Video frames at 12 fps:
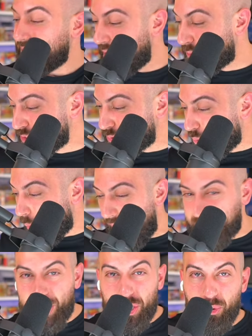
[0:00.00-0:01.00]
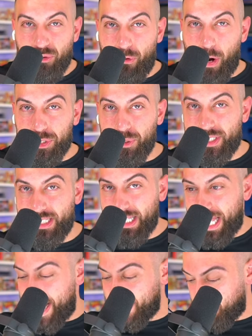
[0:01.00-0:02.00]
That was the Raichu Reverse was in the
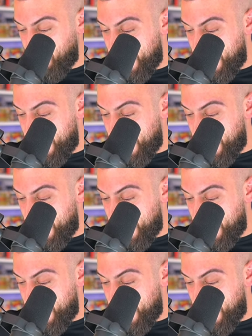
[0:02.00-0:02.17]
last